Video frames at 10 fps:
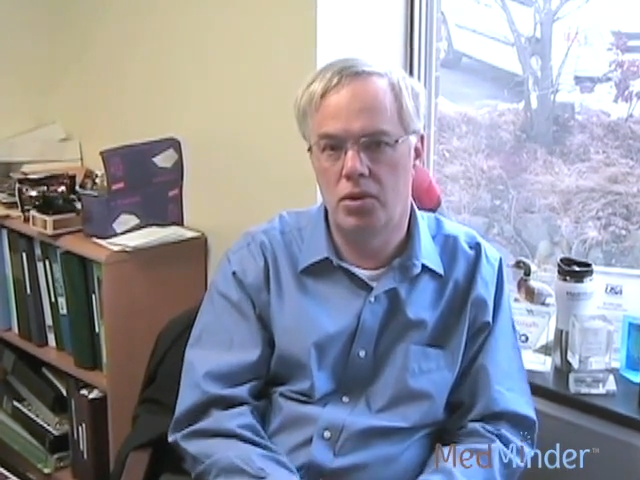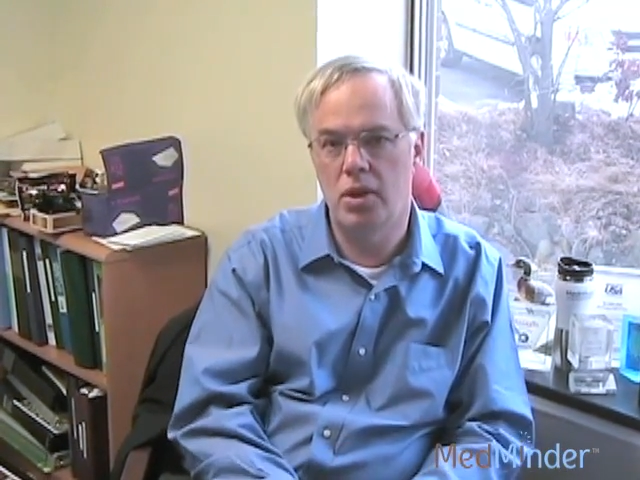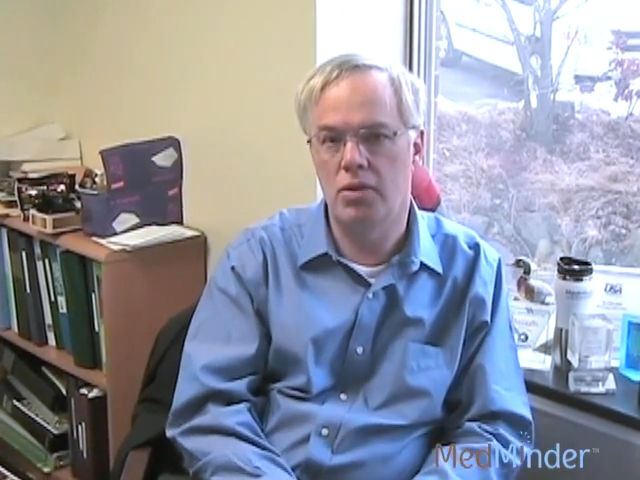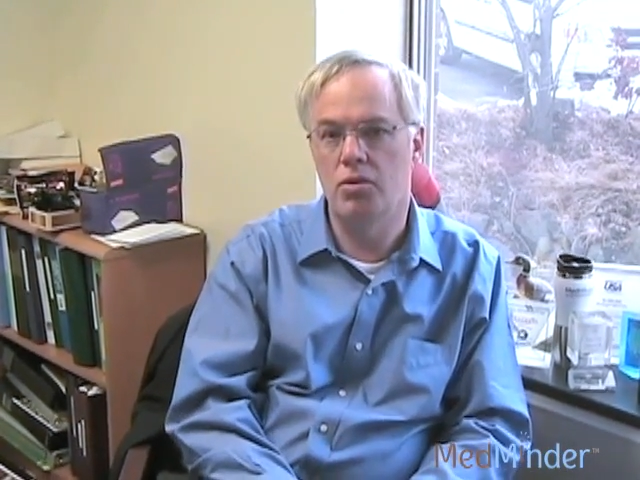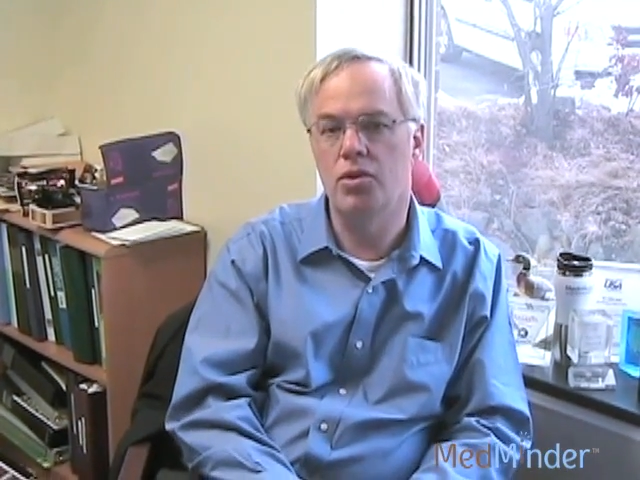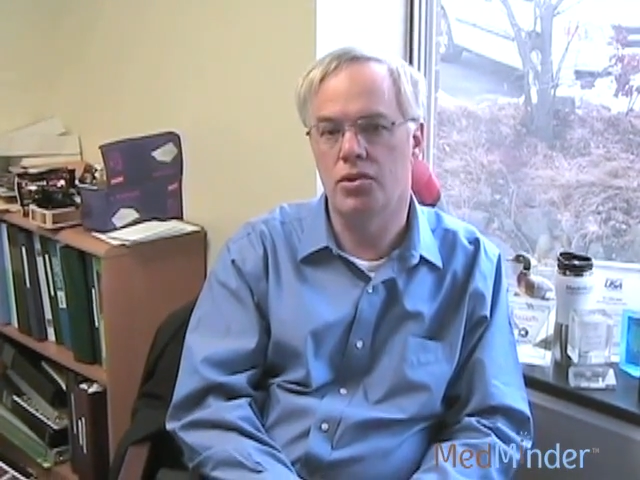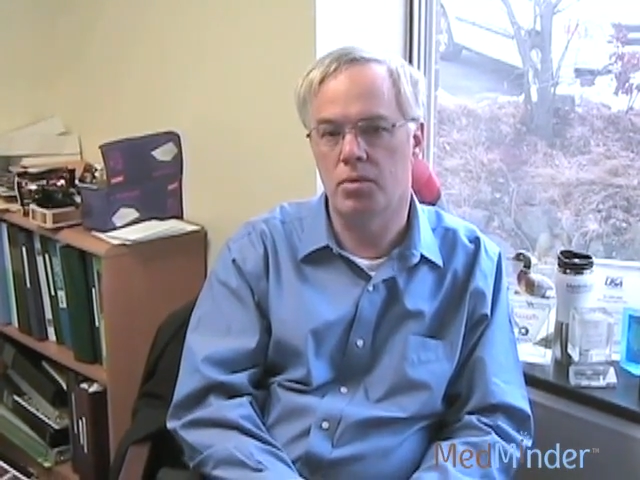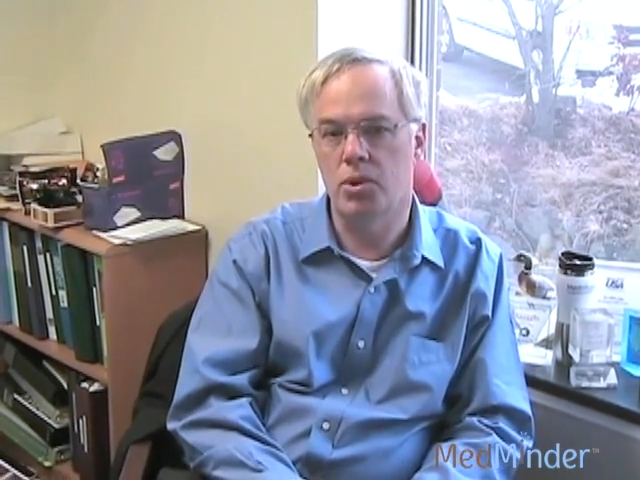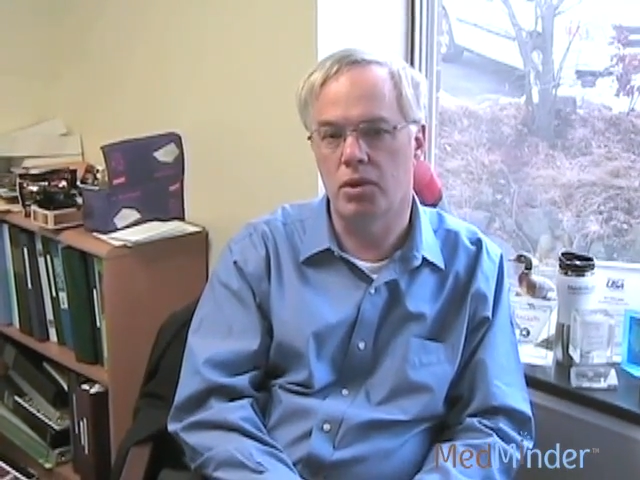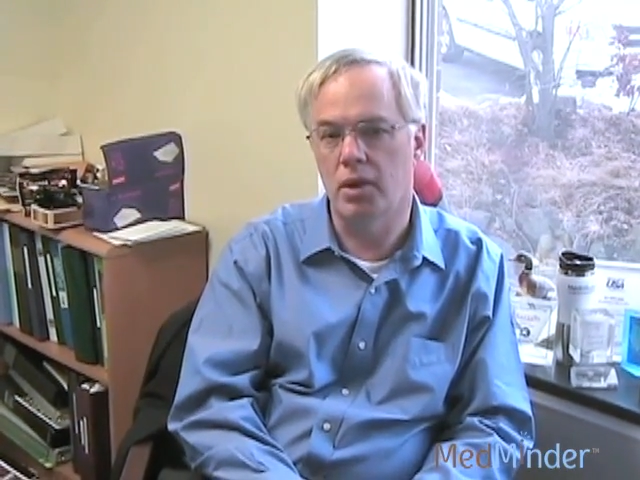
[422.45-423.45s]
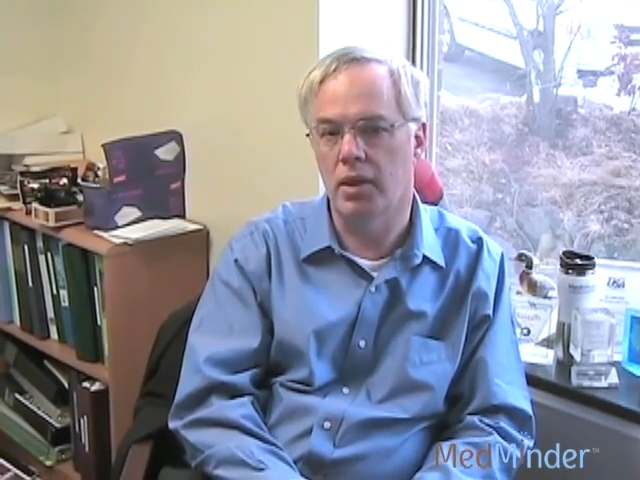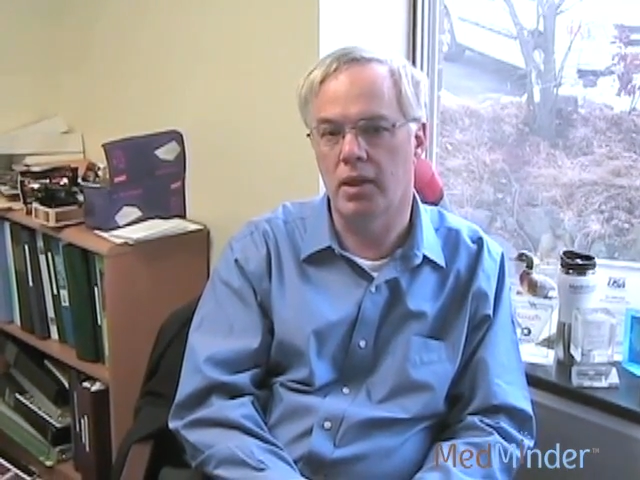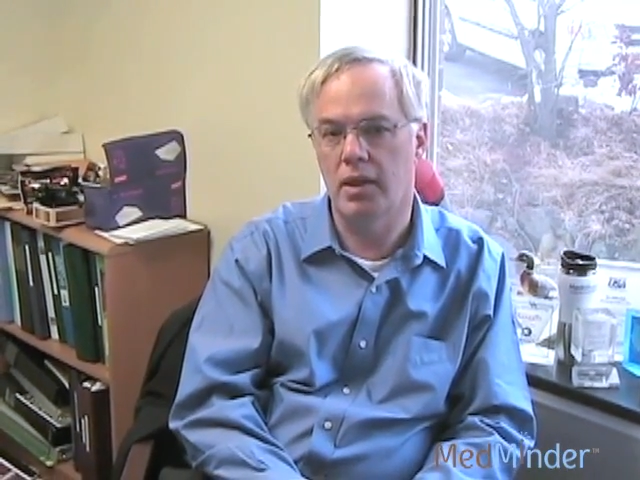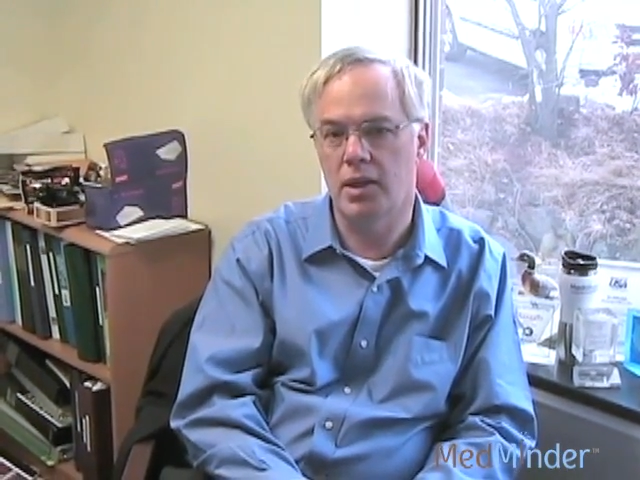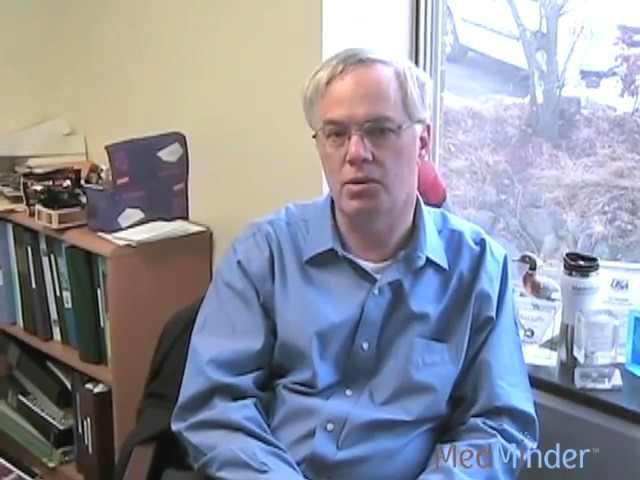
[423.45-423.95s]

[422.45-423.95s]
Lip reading: introduce them to it, and that's